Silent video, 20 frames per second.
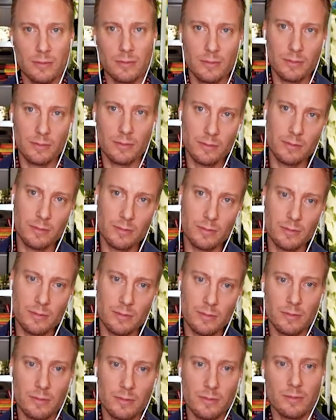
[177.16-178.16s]

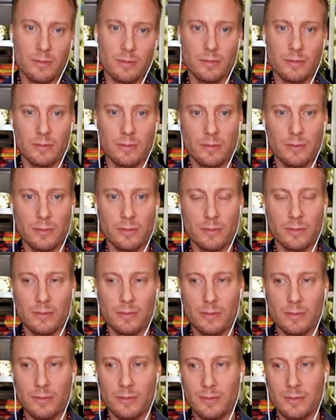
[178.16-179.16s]

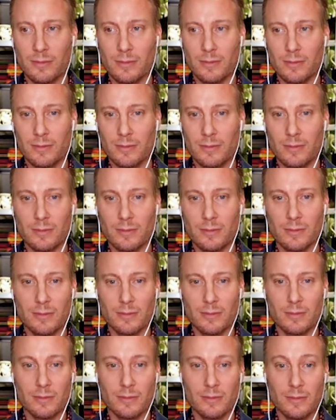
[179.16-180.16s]

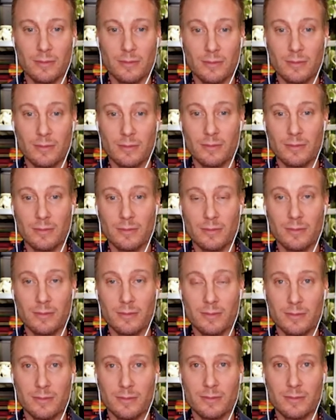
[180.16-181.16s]

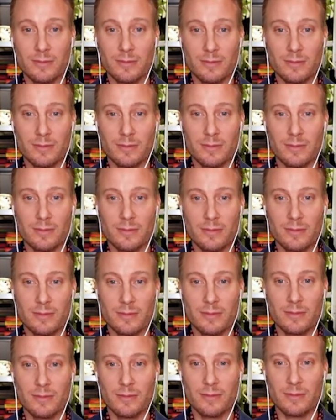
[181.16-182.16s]

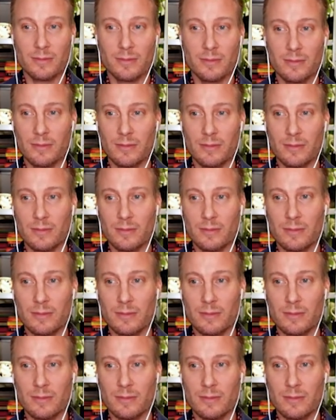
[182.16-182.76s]
[no speech]